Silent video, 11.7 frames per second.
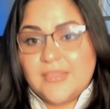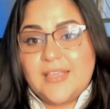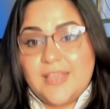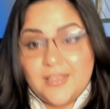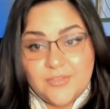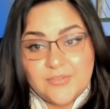
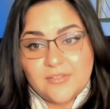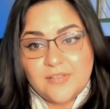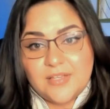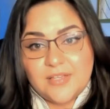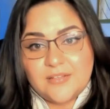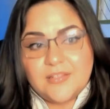Can you still
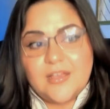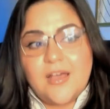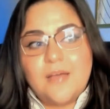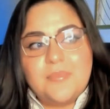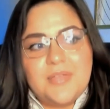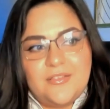get the
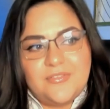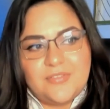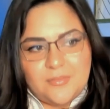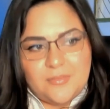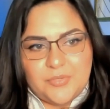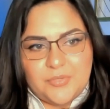job? Can you
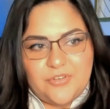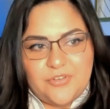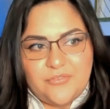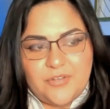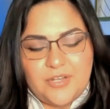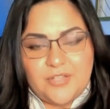still put your
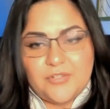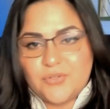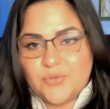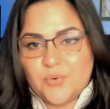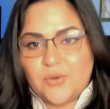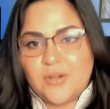foot in the
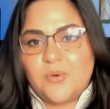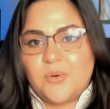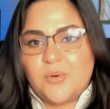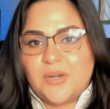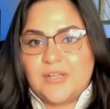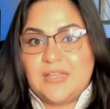door
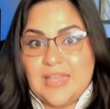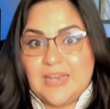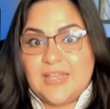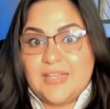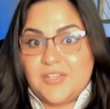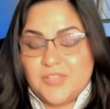or get
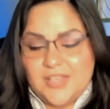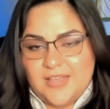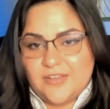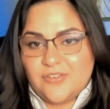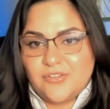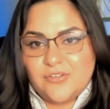into the
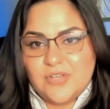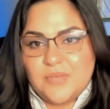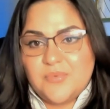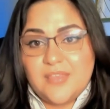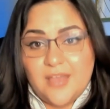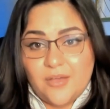industry
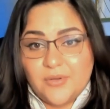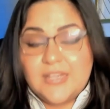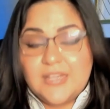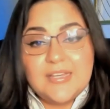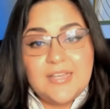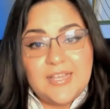without
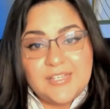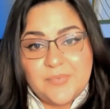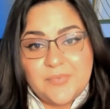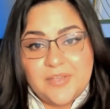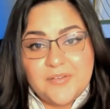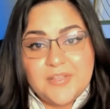
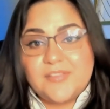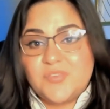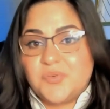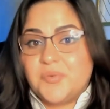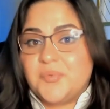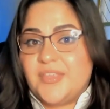experience
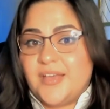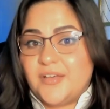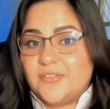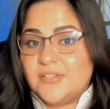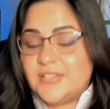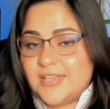or
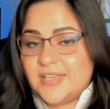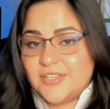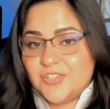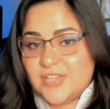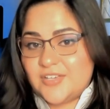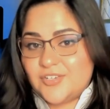without the
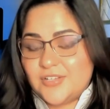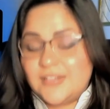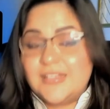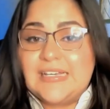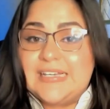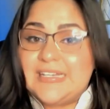education?
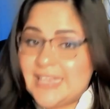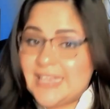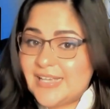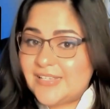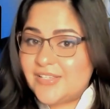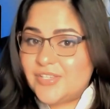
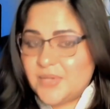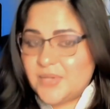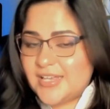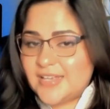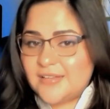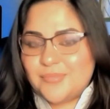Yes, you
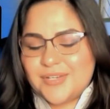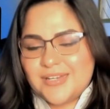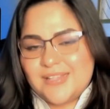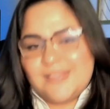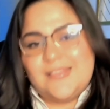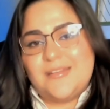can, but
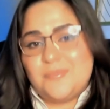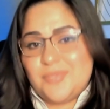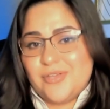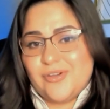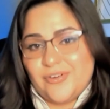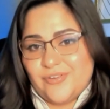it is going to be
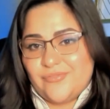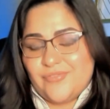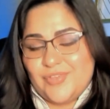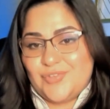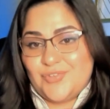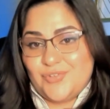harder for
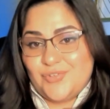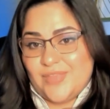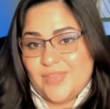you to do